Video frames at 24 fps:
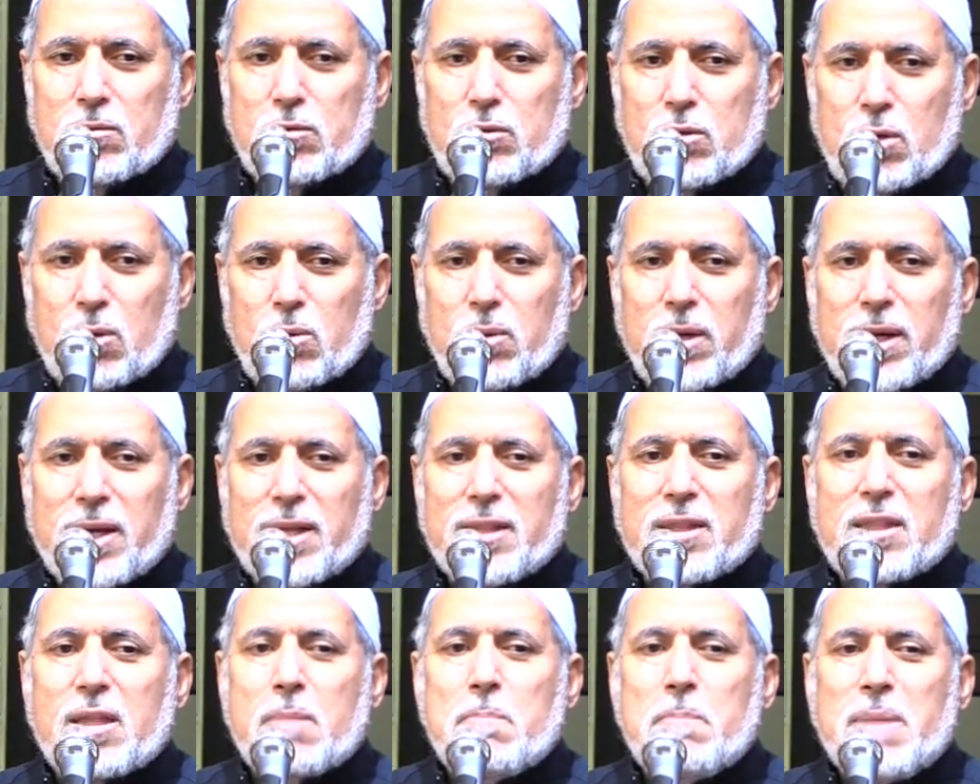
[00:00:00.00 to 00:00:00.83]

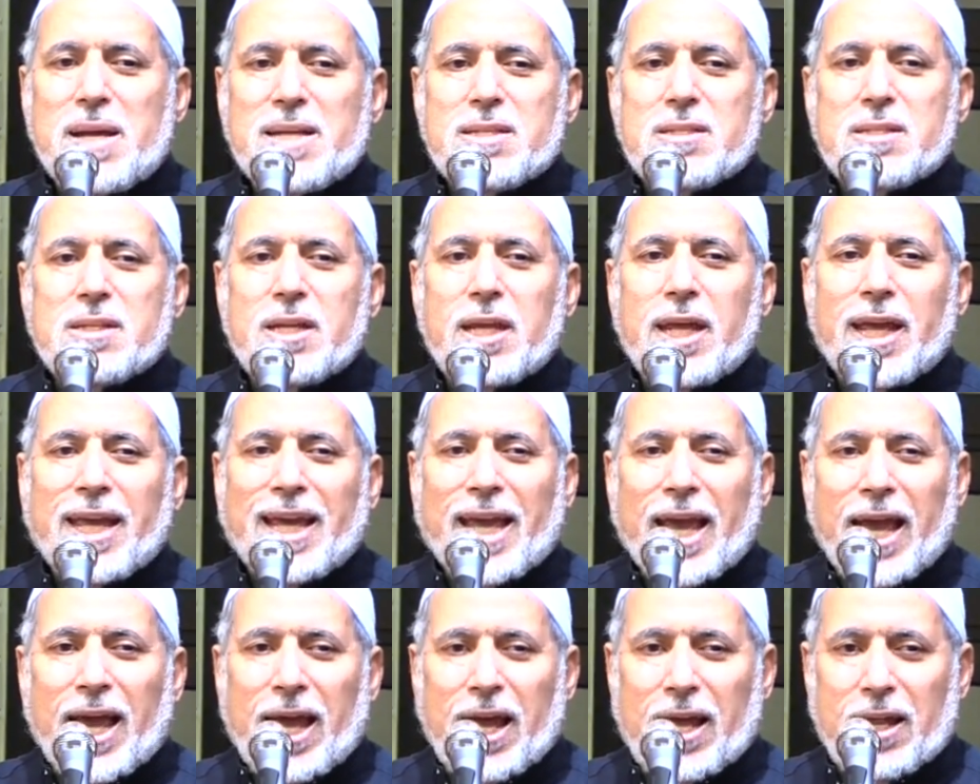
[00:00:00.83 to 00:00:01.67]
Doing the best he
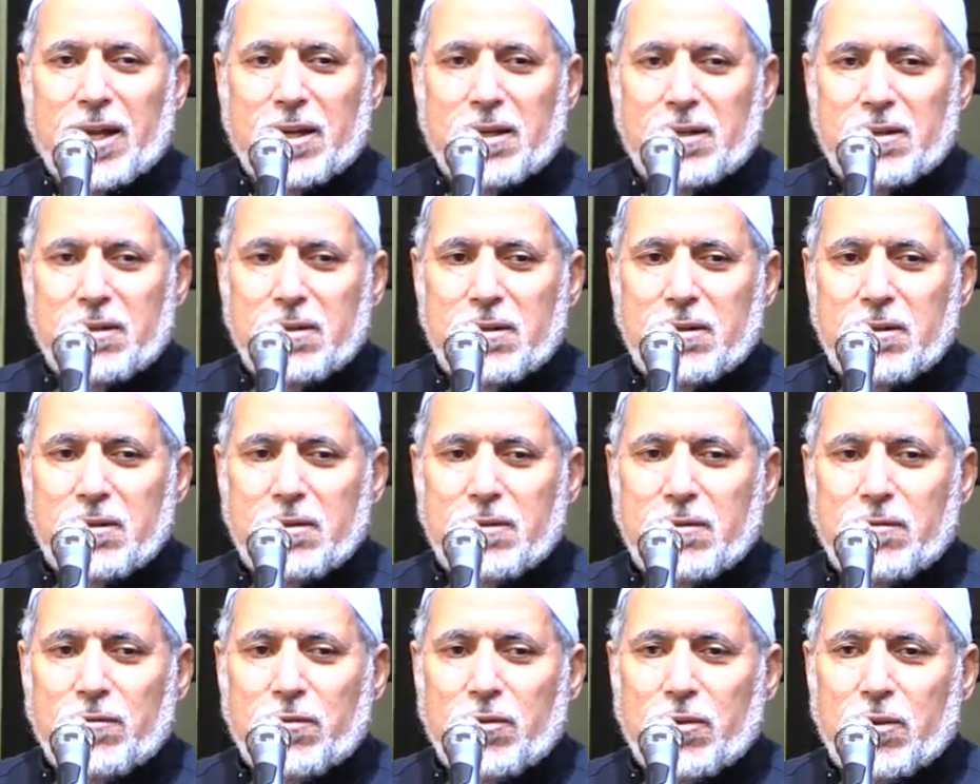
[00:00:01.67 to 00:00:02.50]
can.
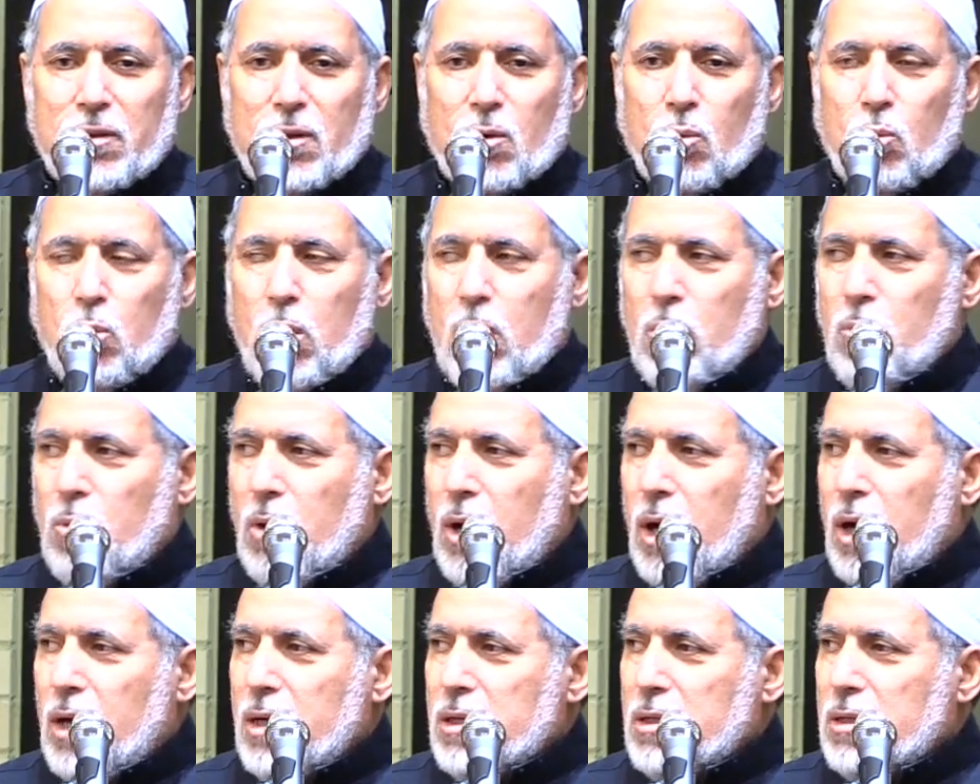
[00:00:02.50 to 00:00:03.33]
We
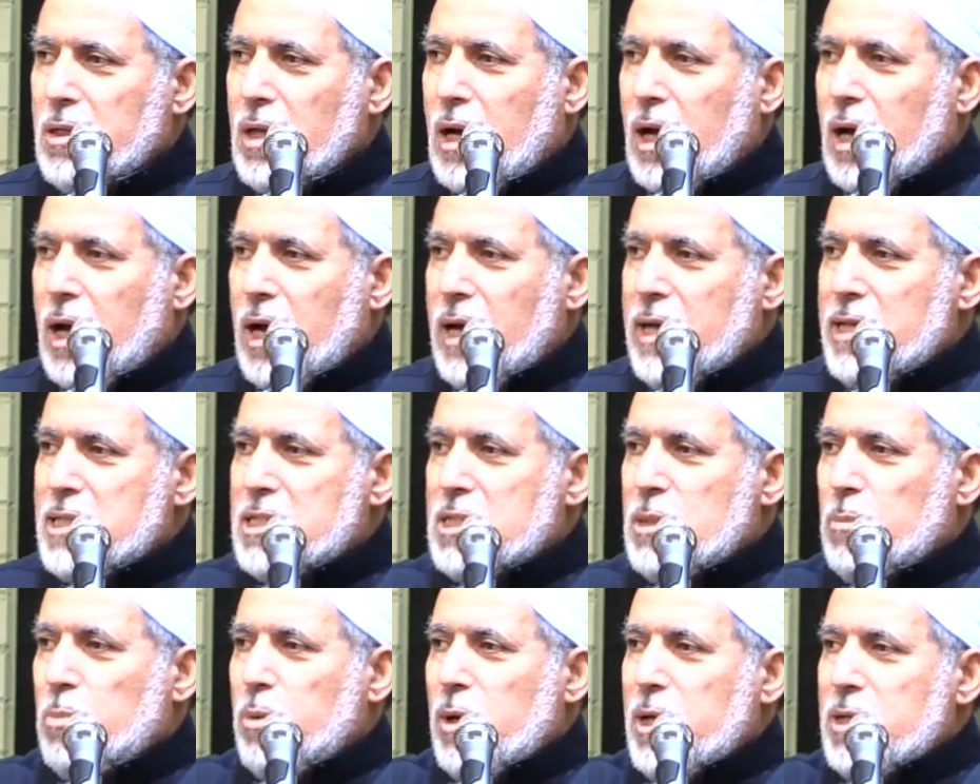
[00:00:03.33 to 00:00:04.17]
want the
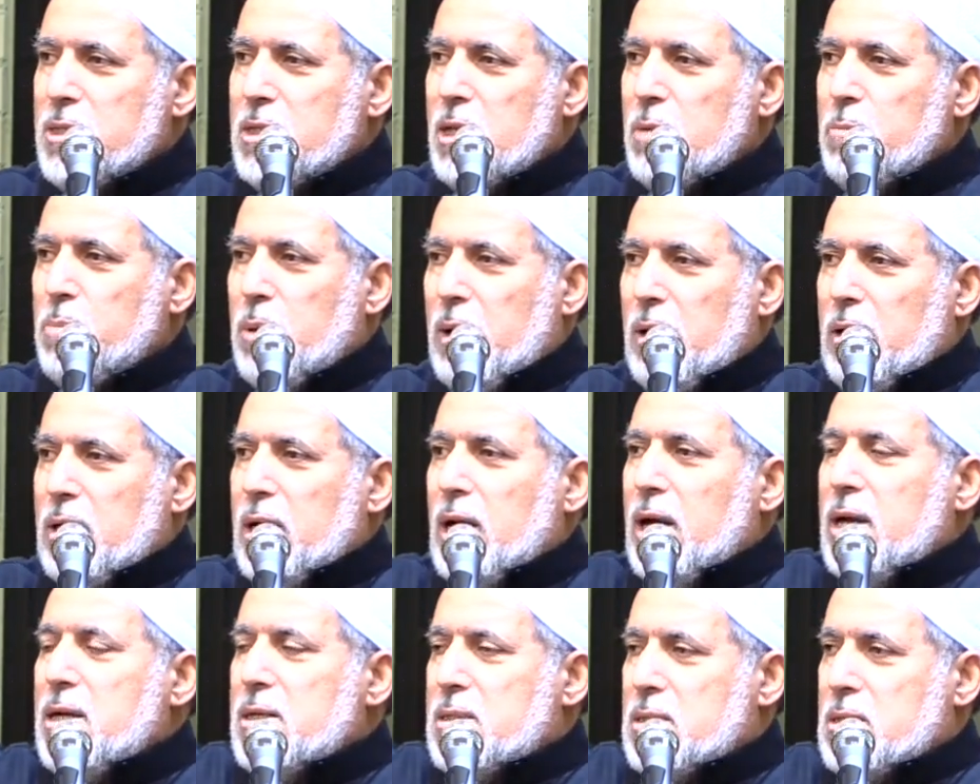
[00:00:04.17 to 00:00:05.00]
highest place in
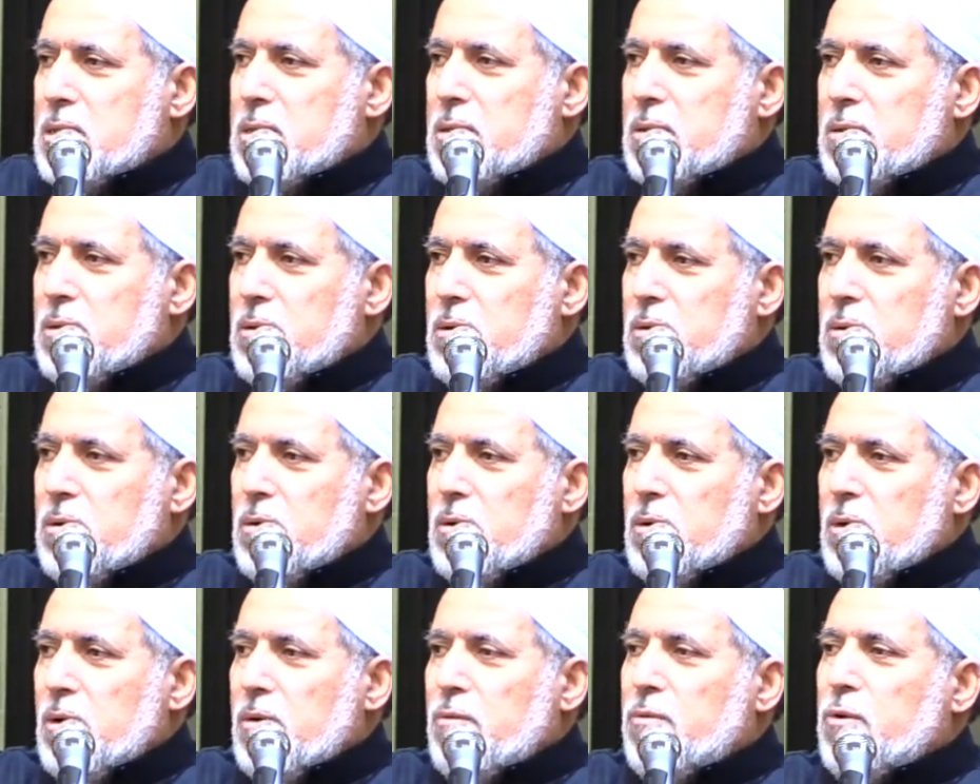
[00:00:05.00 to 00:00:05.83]
paradise
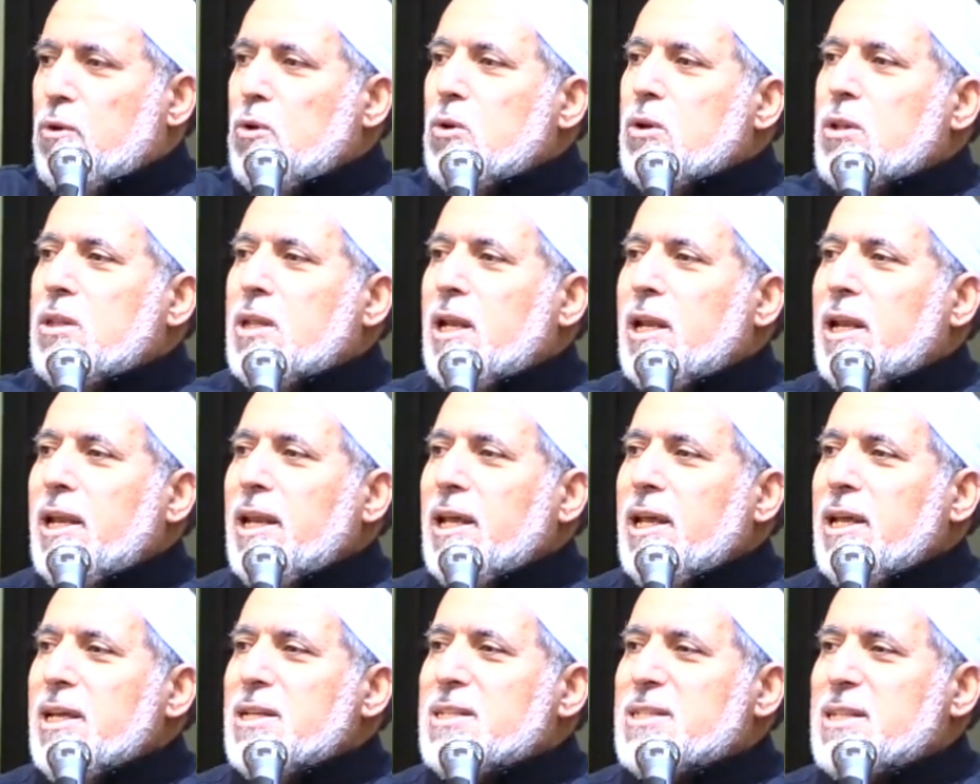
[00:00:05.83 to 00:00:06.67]
for the
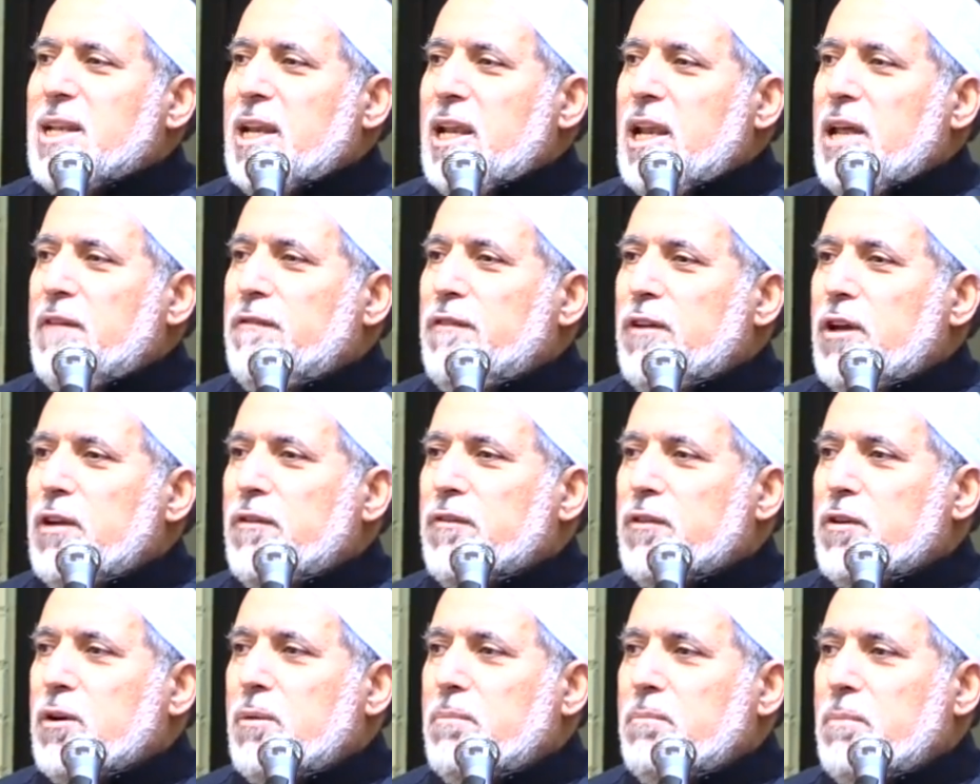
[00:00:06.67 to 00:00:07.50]
least level
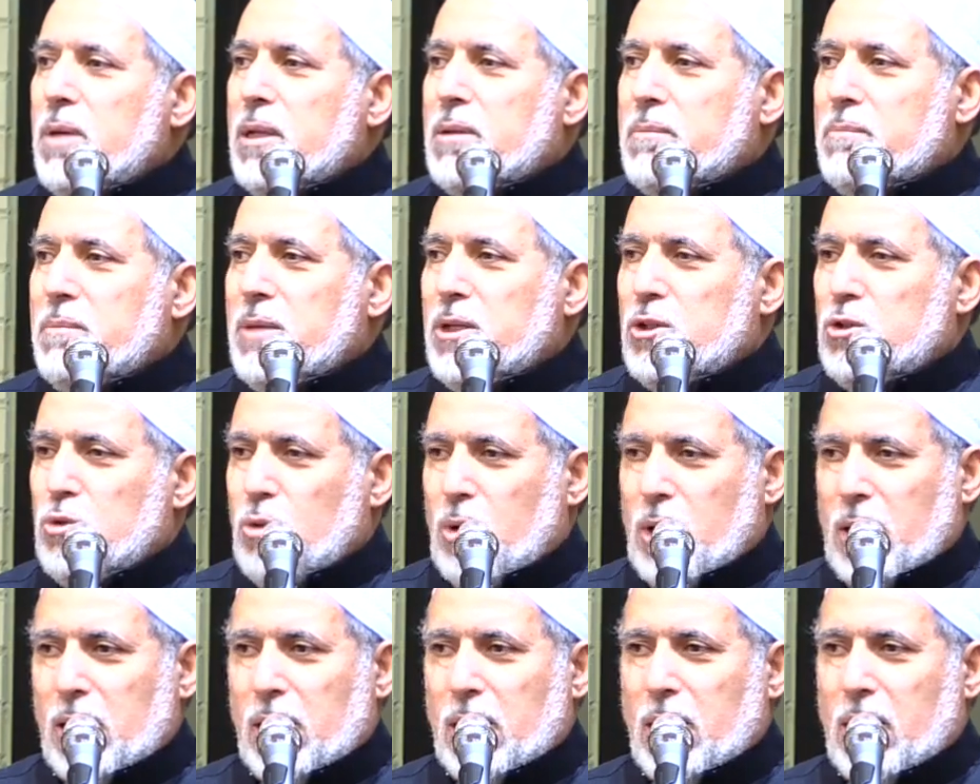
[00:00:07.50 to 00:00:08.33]
of commitment
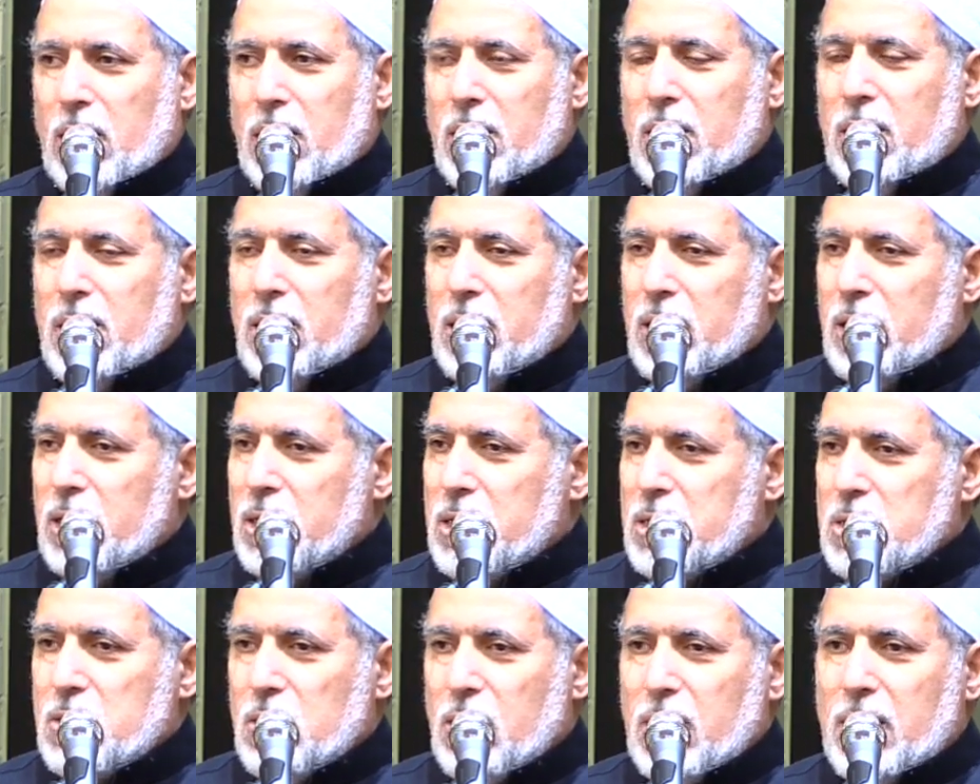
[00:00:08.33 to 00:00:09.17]
to Allah.
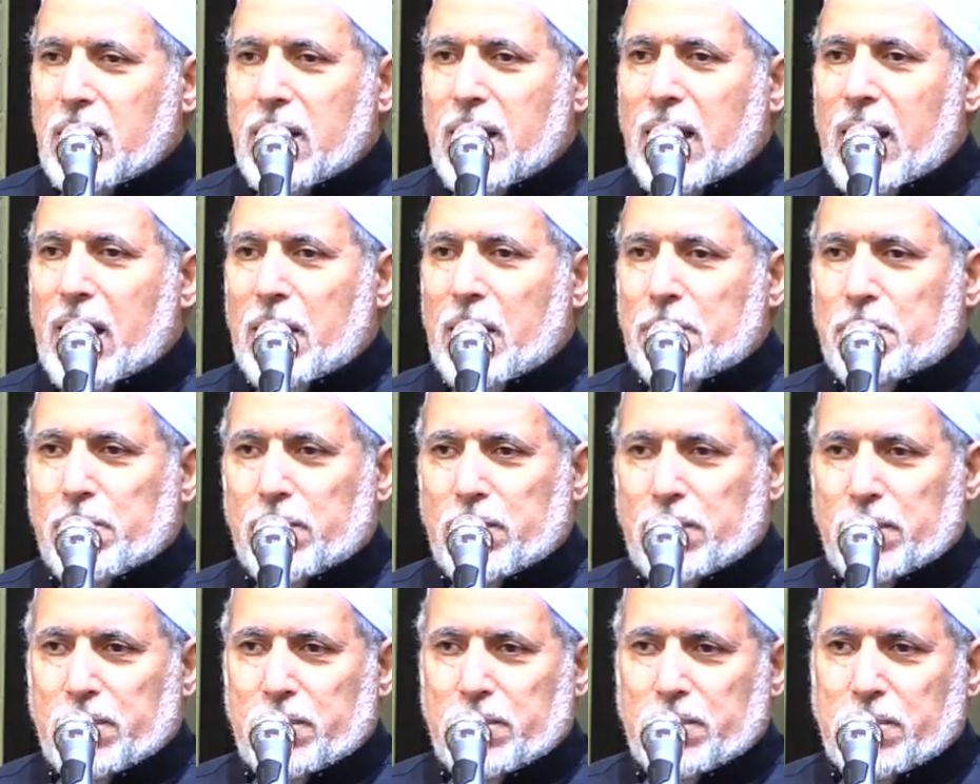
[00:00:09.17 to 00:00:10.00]
It's not going to happen.